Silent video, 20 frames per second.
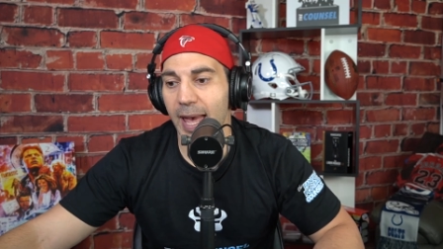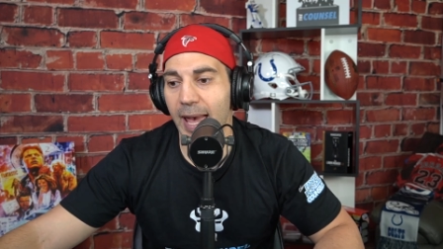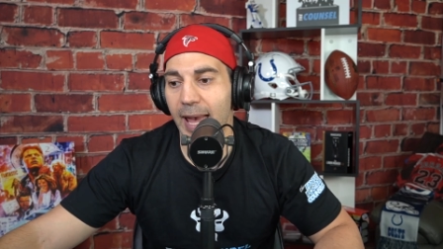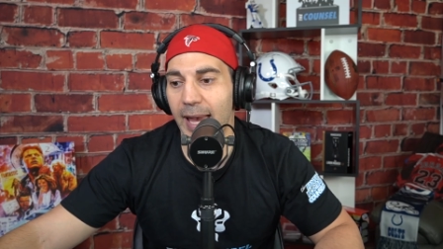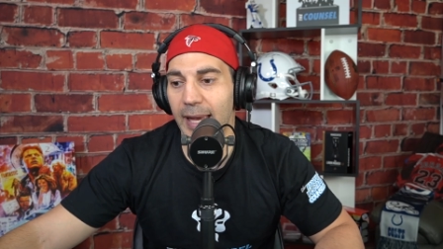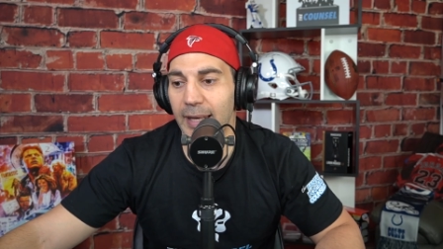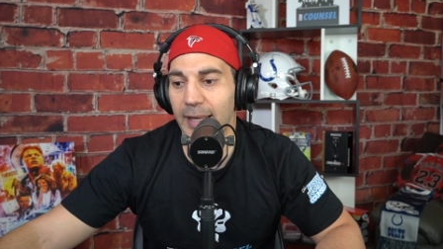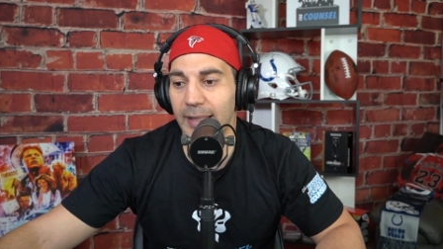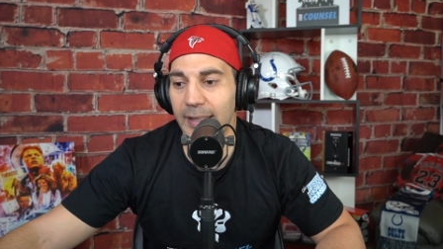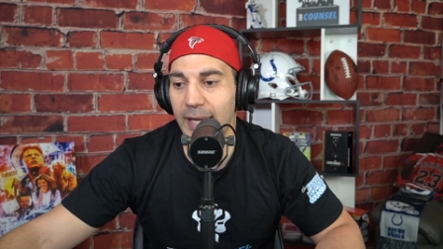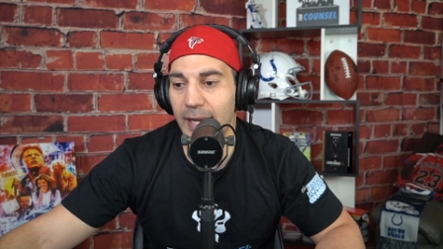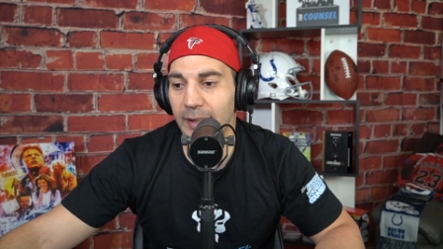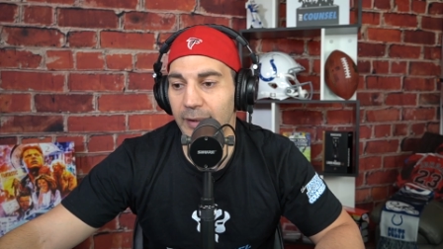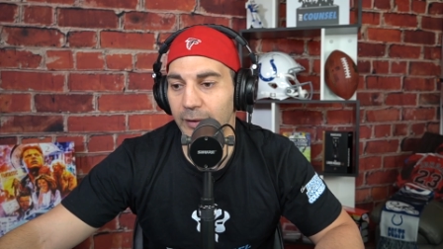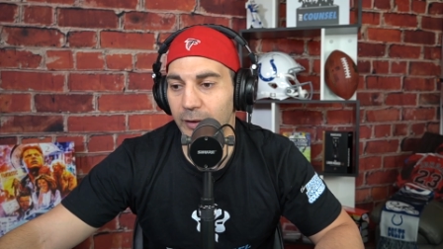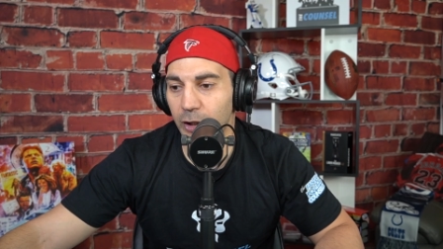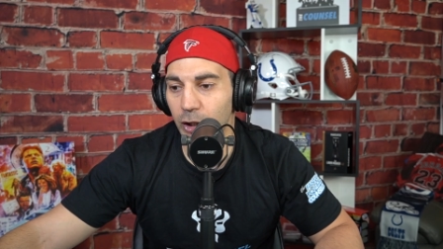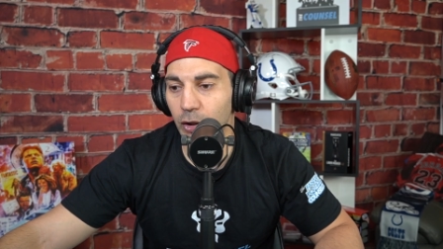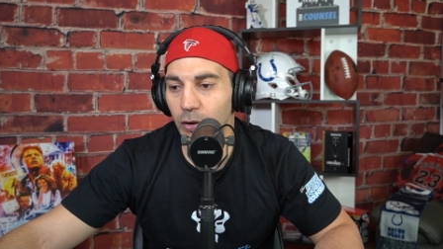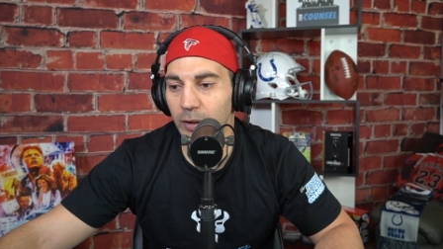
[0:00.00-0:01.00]
And
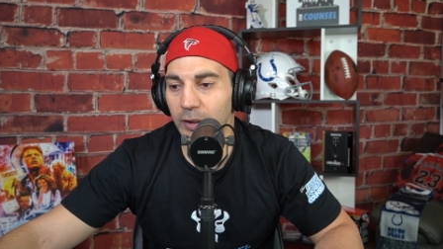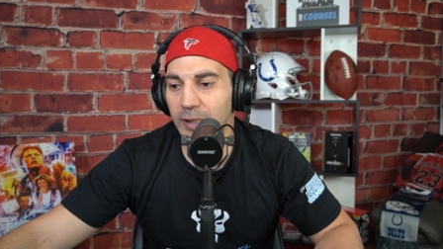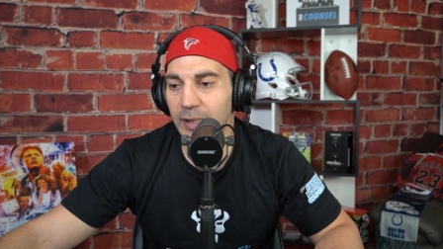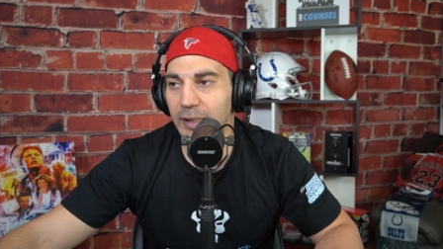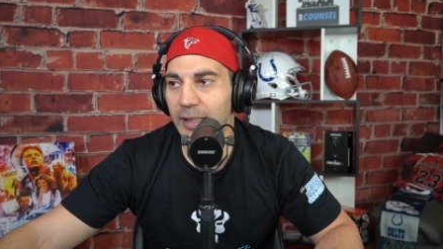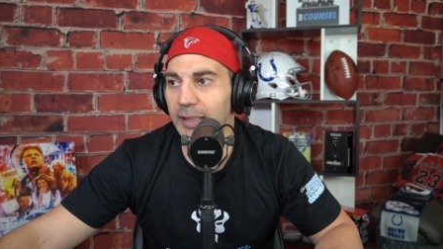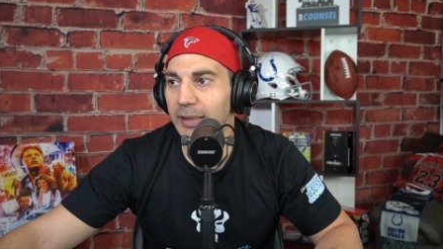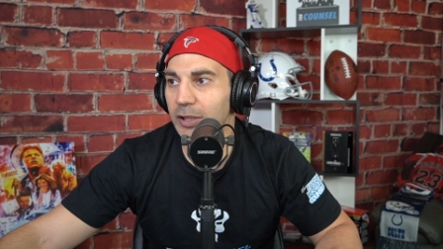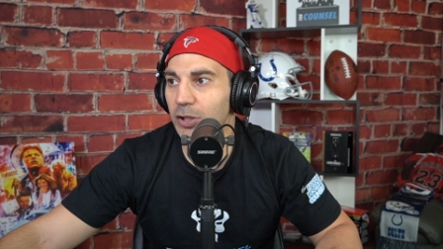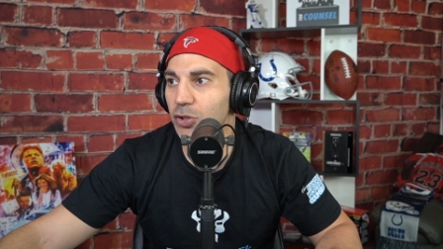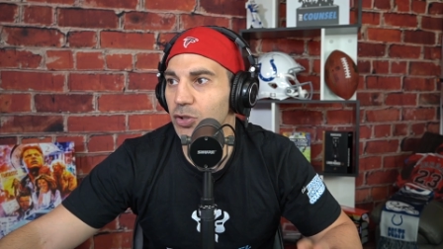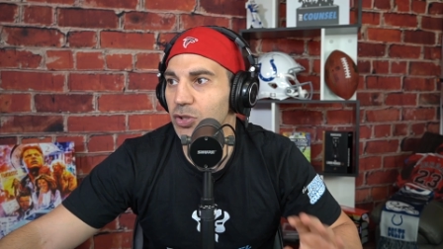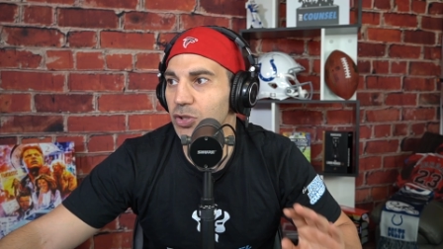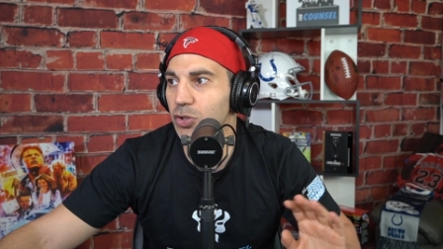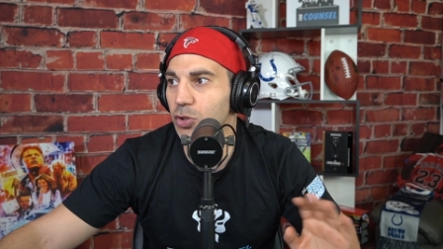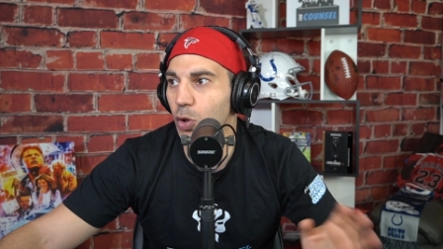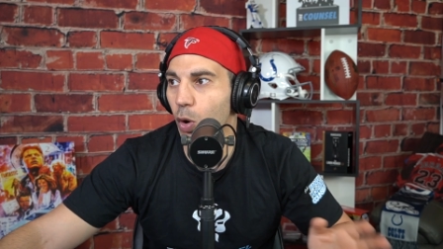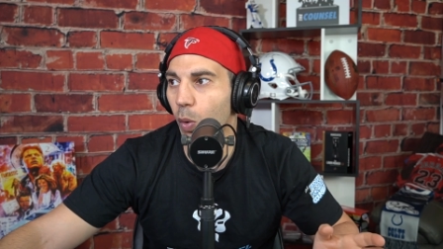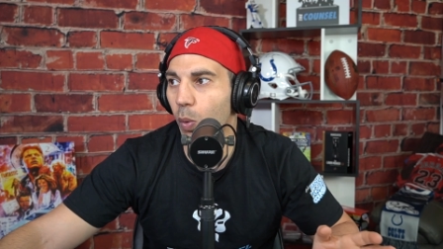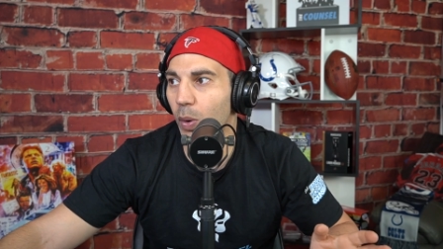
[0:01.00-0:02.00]
again, literally, like
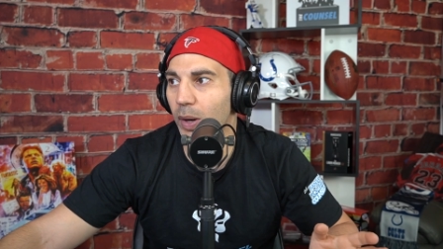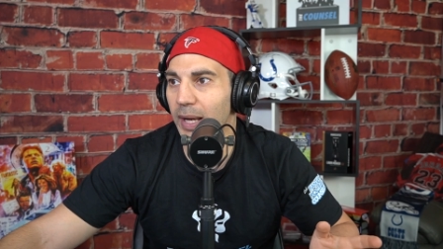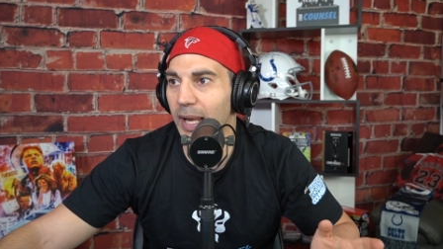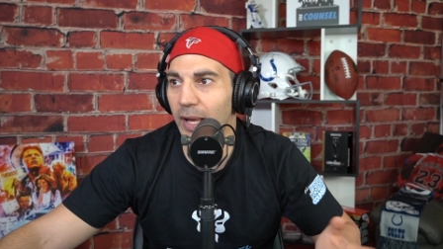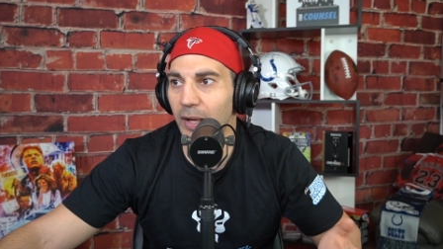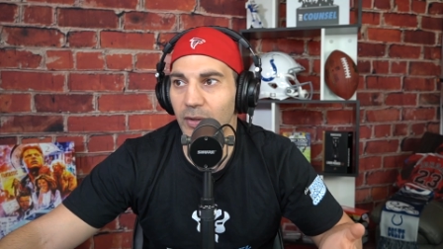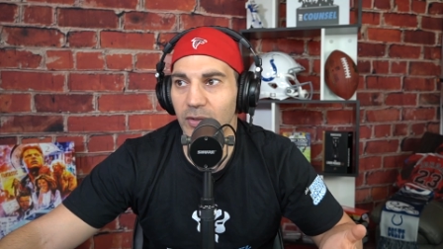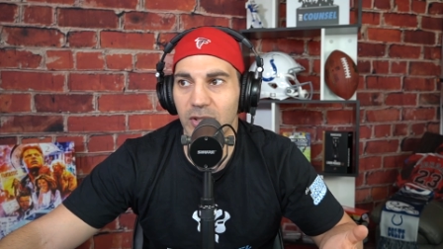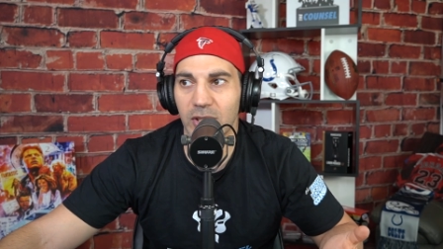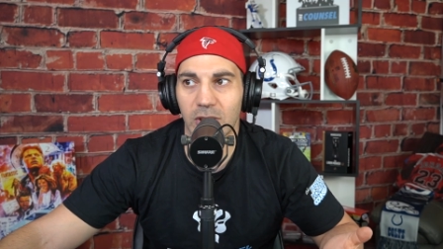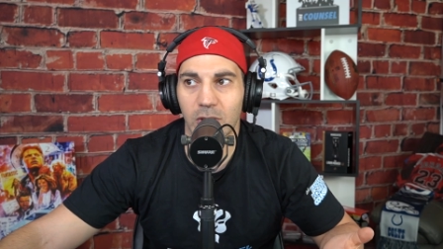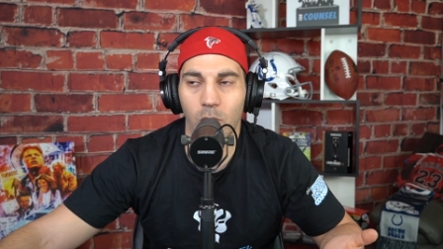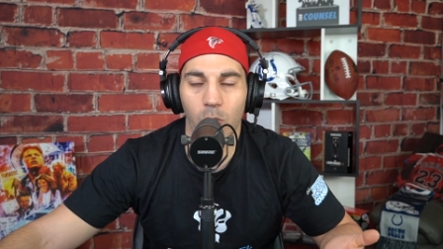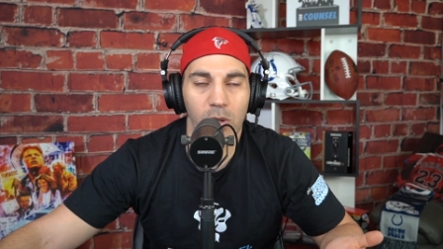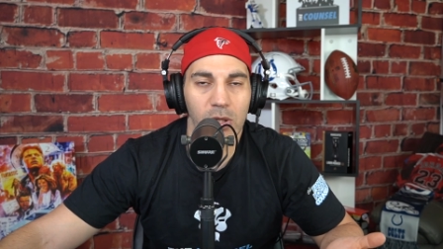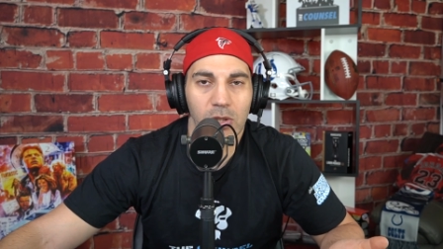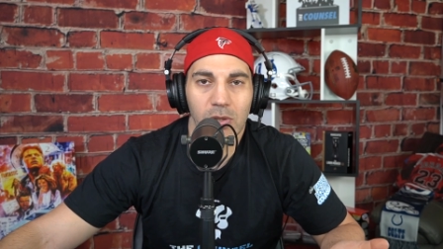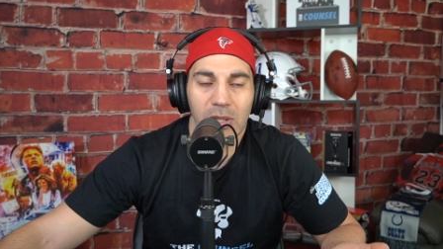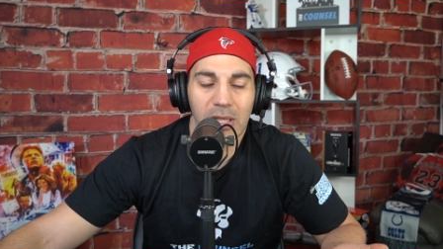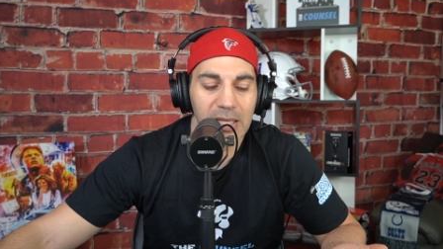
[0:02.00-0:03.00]
there's no one else that's
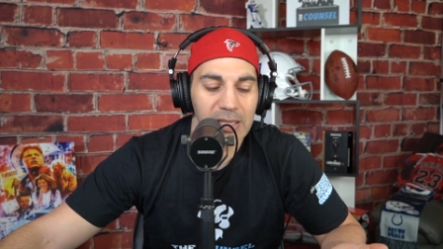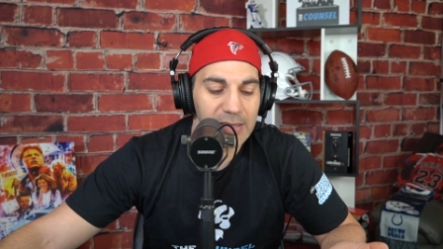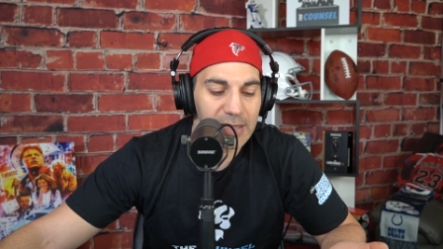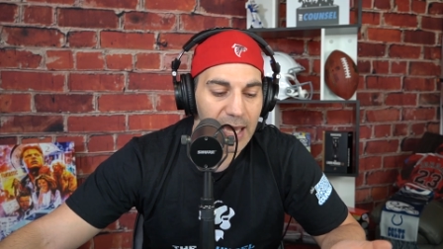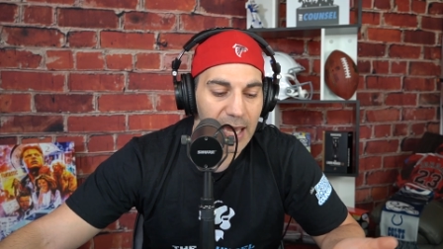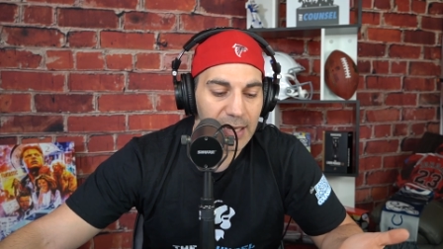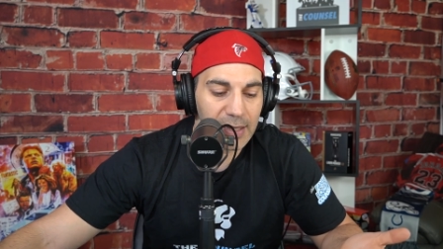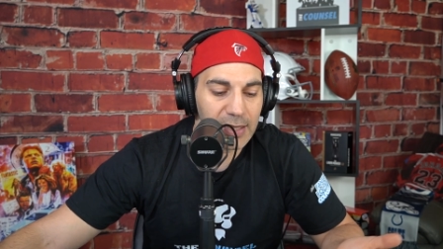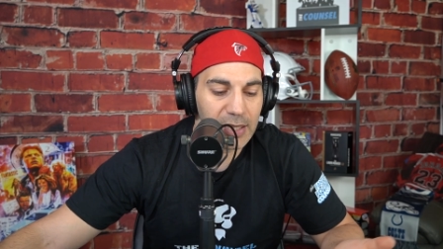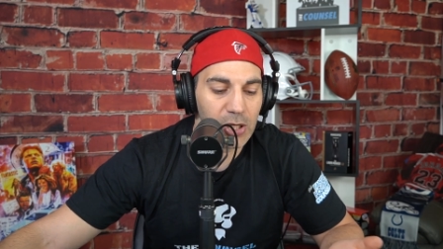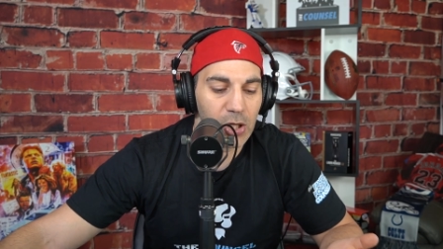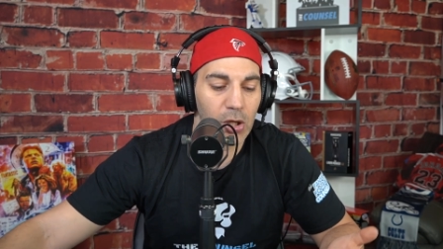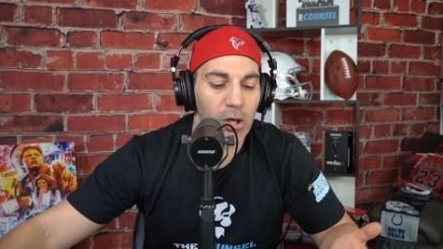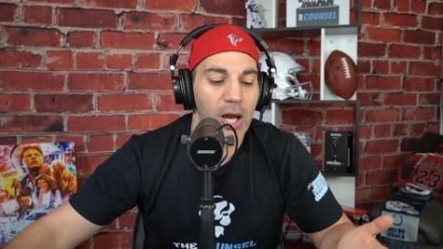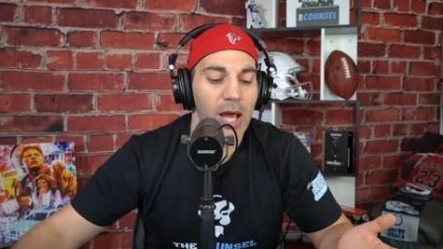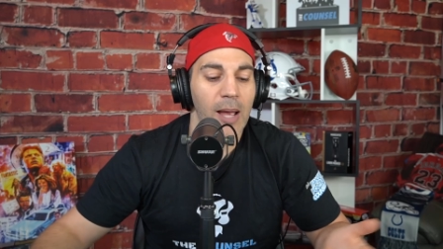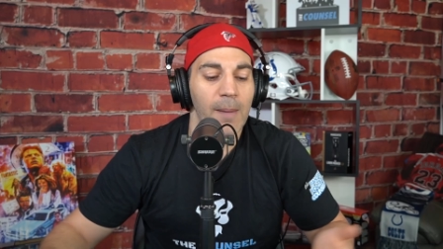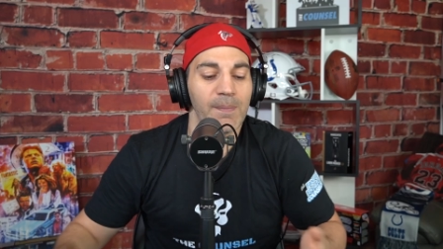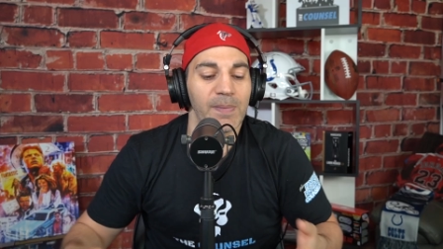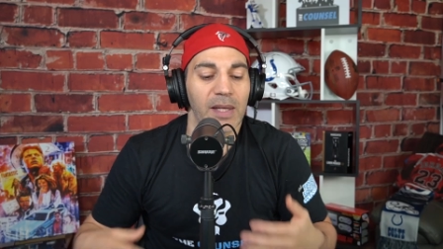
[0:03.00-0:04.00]
going to contend here,